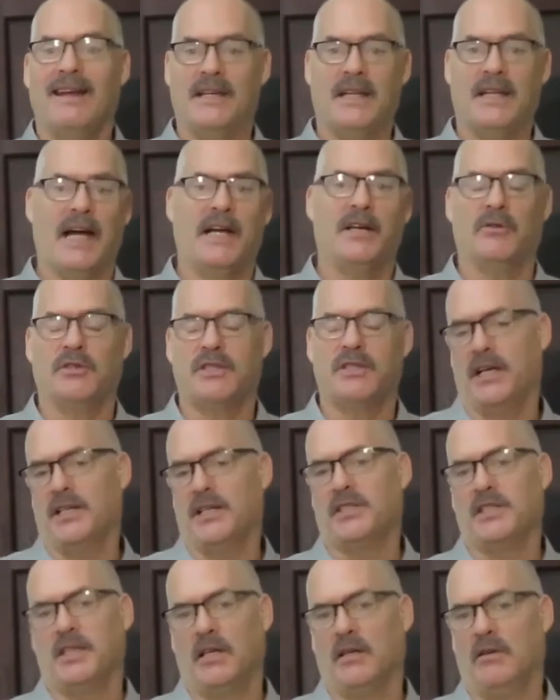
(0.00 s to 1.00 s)
dyno
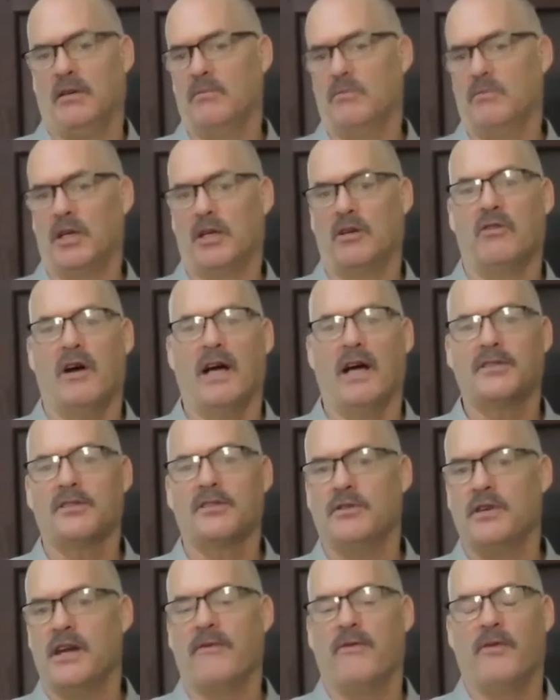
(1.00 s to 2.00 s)
testing, but
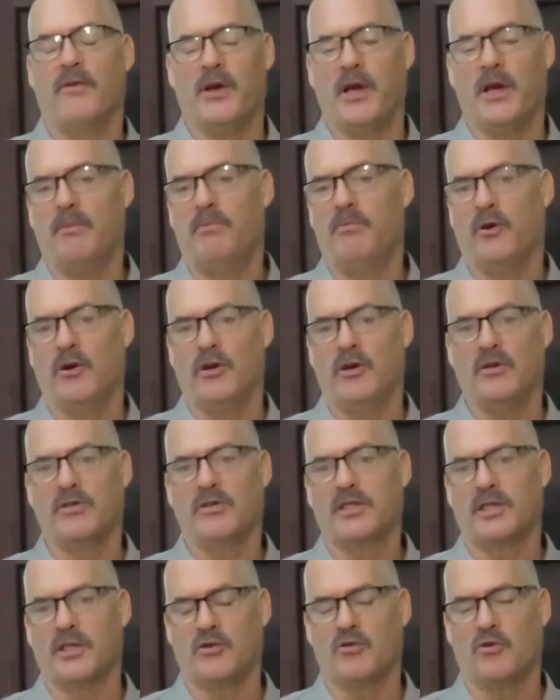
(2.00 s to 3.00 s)
Chrysler never did
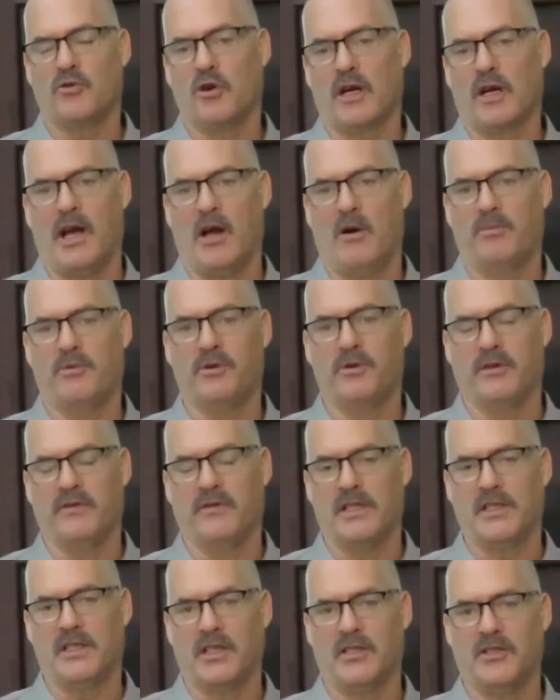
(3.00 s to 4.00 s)
produce the torque output of
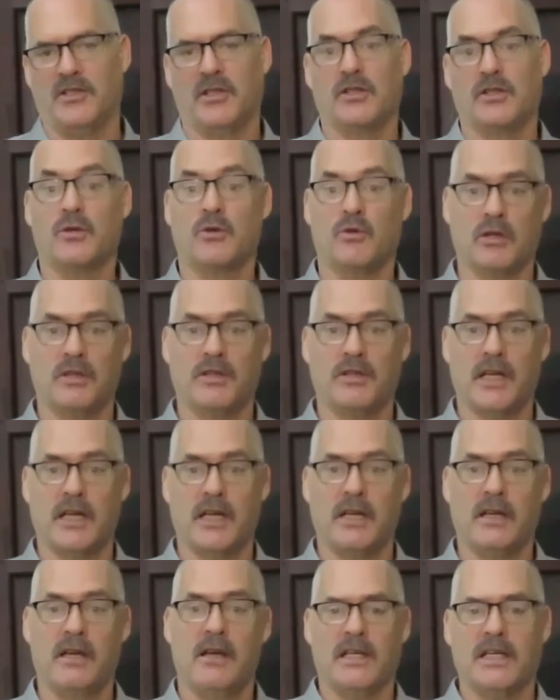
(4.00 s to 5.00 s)
these engines. They